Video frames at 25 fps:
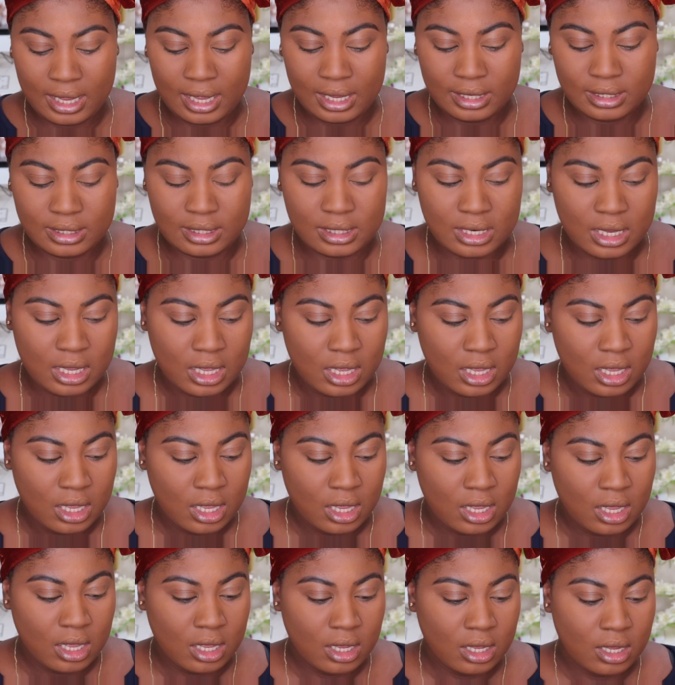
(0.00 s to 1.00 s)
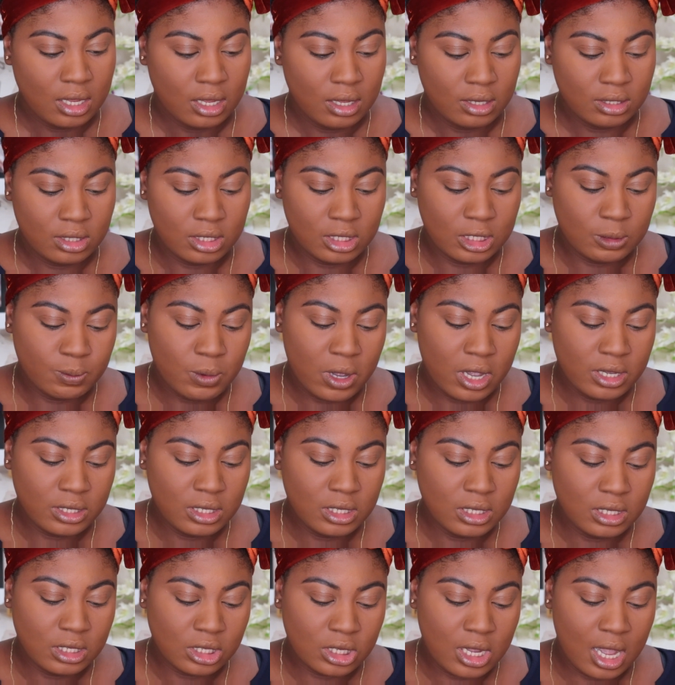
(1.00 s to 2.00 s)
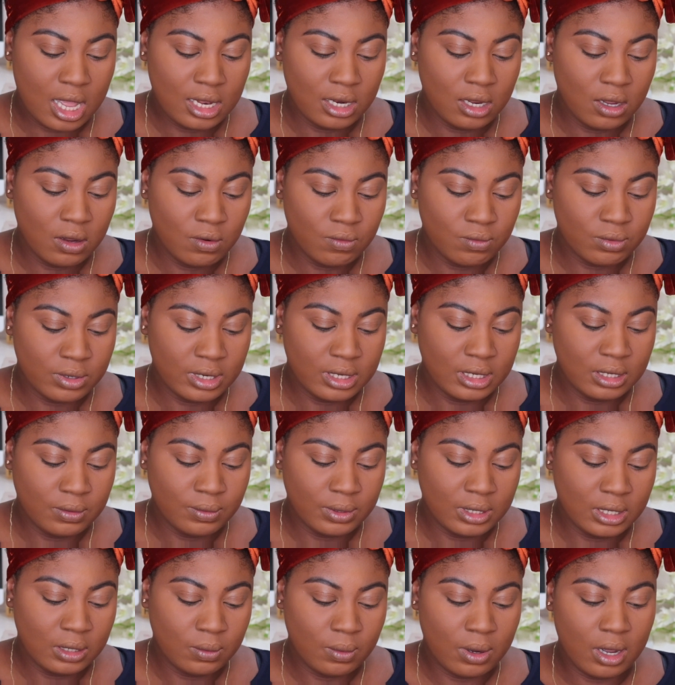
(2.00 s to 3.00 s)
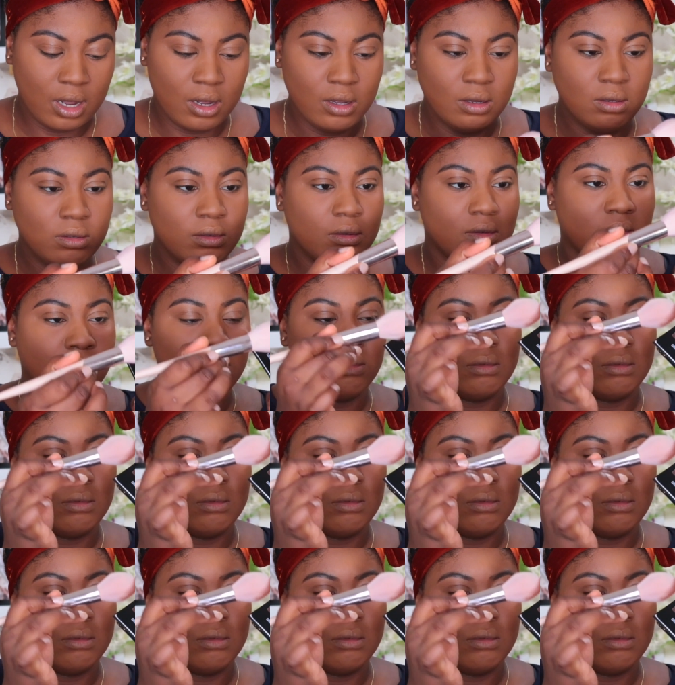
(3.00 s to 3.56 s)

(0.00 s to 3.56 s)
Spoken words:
It disperses color really, really well.